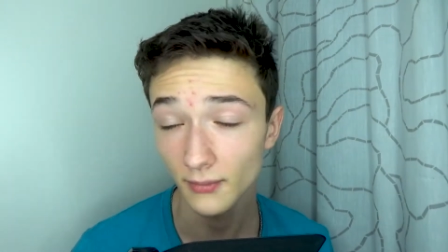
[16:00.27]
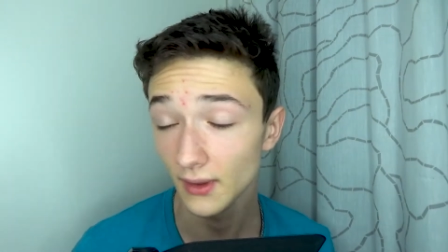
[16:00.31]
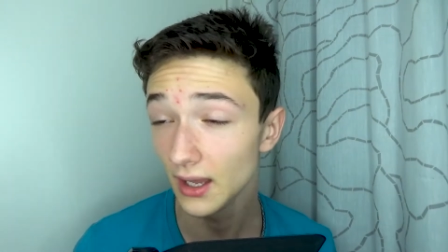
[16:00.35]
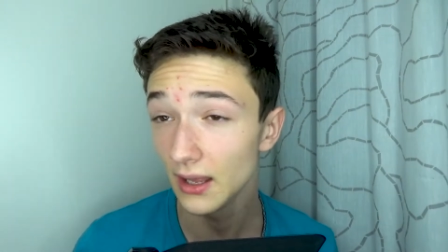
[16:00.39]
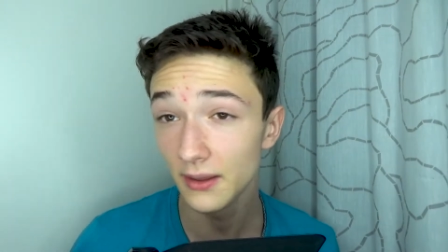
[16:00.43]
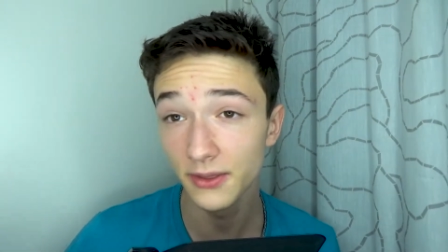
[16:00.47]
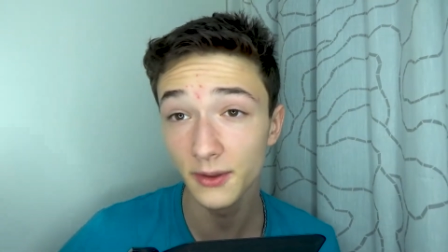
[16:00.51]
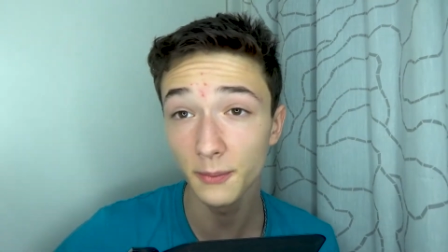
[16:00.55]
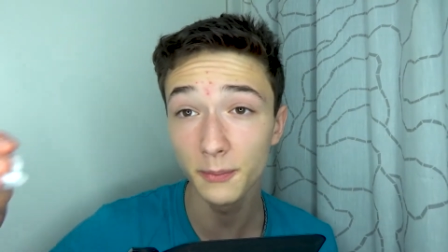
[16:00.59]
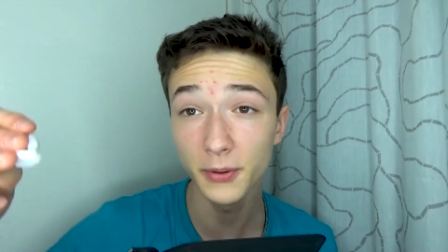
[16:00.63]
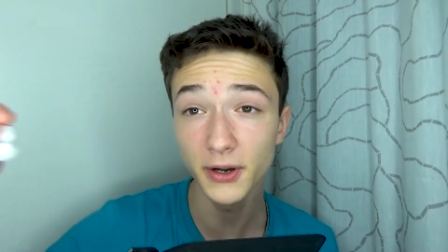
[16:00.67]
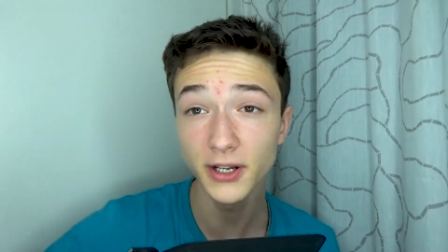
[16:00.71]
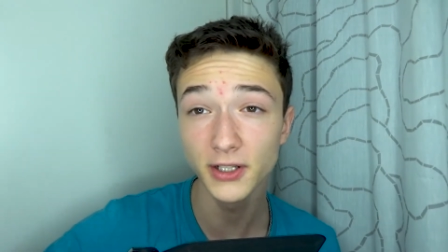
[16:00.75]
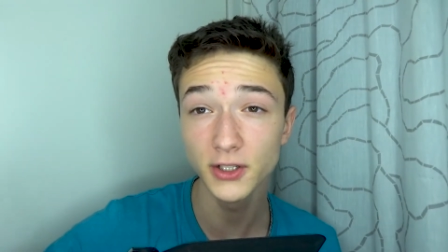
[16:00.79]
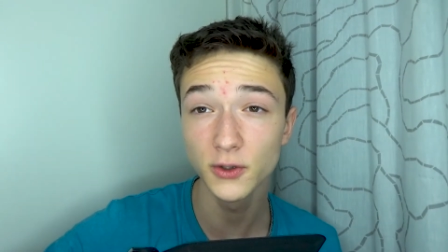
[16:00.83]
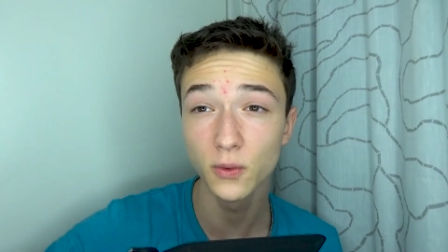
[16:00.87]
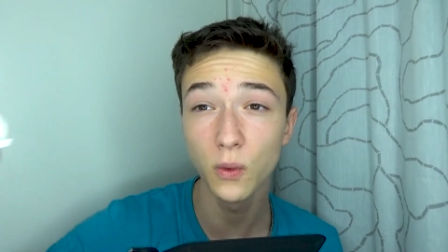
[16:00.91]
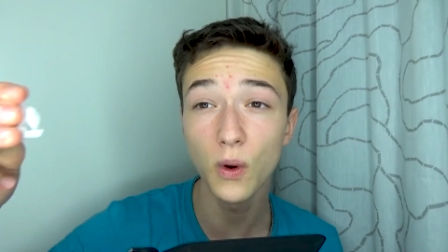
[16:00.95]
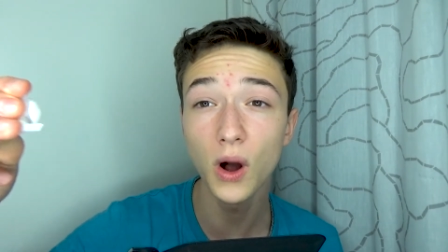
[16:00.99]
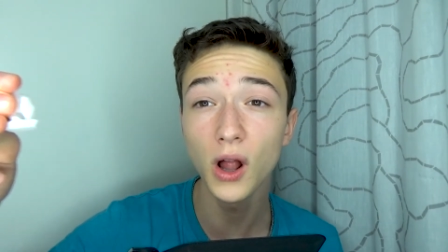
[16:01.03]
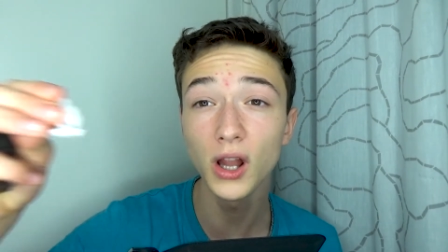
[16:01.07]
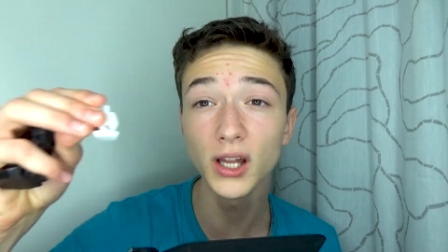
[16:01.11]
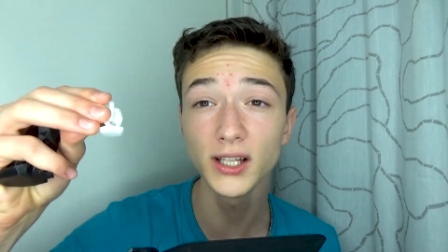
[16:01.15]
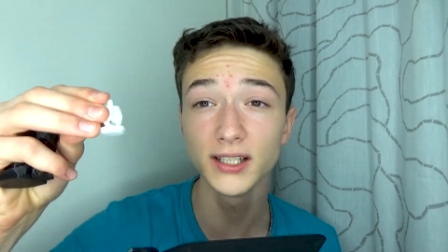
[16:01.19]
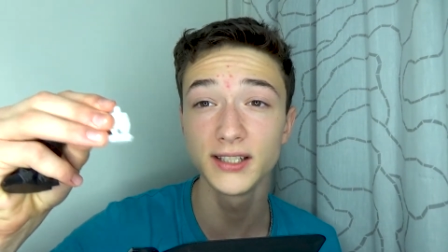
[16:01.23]
The print
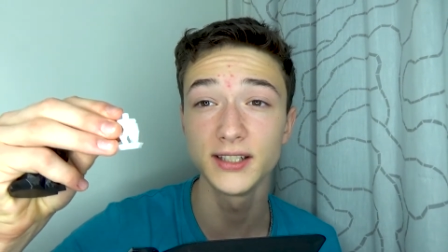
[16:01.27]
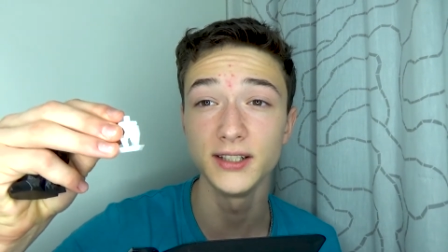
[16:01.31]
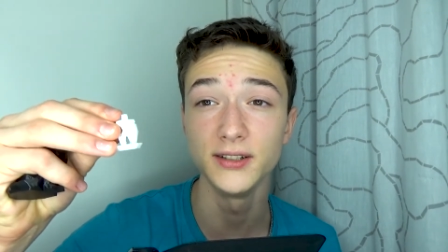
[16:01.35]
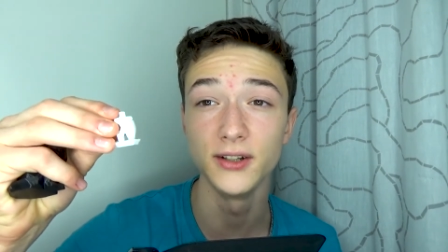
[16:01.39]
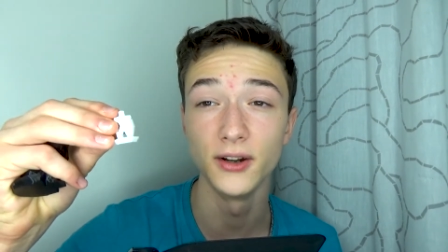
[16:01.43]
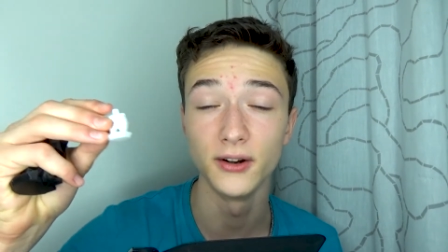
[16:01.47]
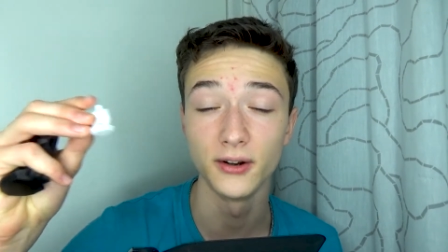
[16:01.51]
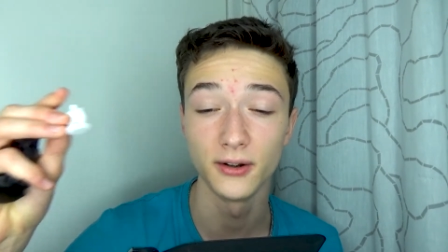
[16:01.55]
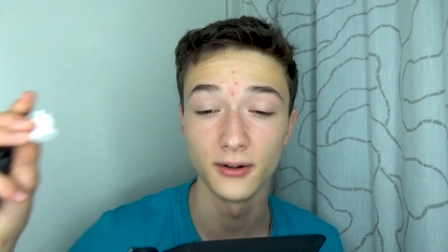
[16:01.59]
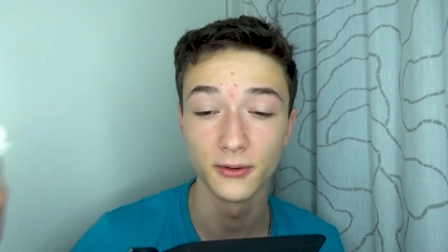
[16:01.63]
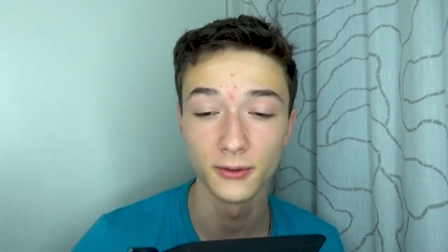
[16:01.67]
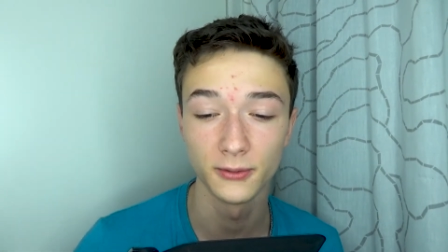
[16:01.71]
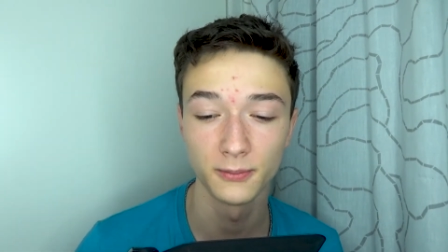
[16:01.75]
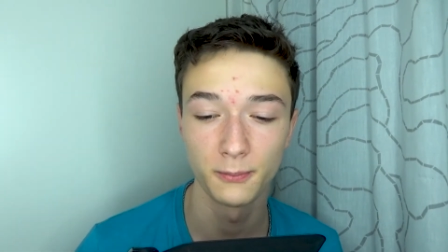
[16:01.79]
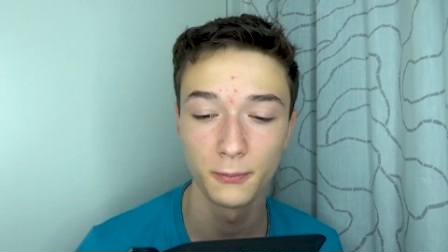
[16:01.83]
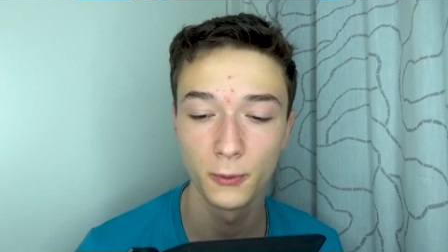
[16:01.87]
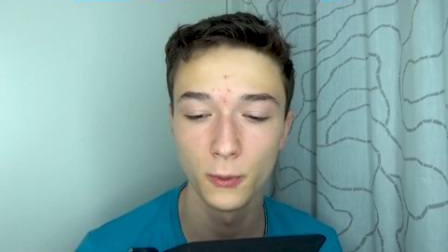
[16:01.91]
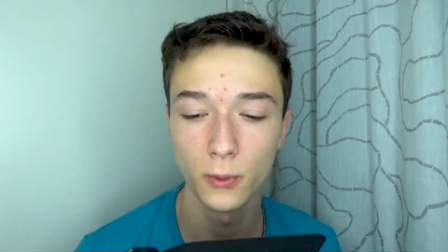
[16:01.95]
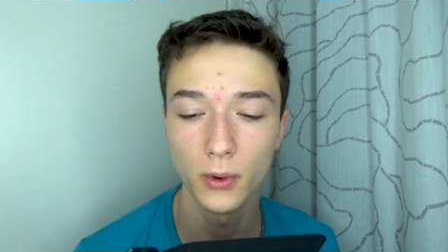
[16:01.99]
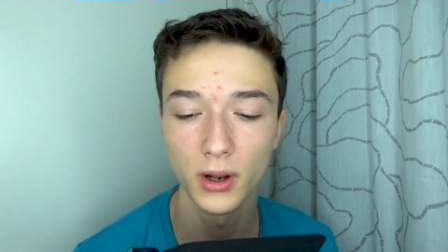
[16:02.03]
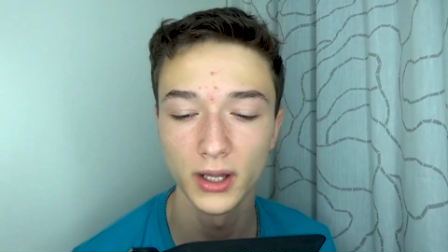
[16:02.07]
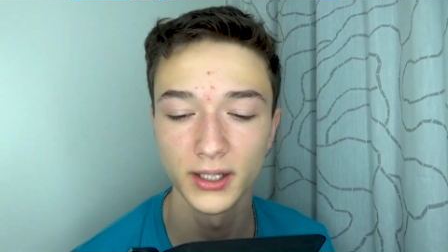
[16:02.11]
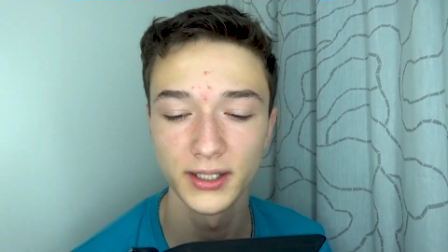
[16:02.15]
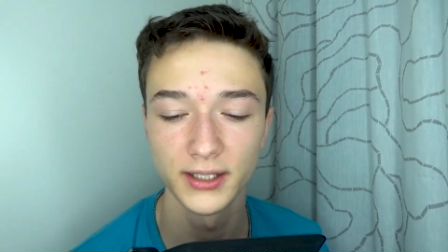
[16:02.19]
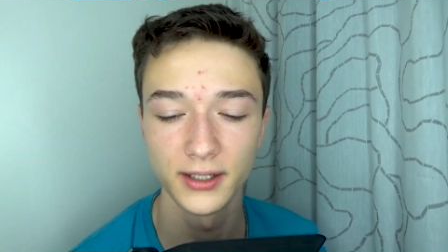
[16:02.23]
quality though
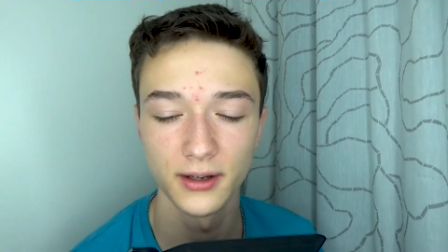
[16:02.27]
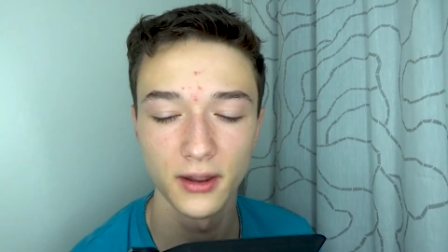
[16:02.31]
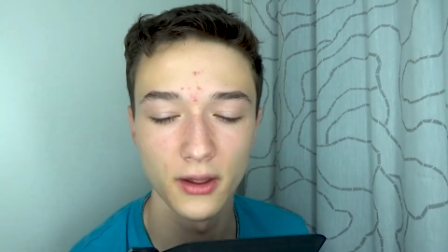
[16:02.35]
quality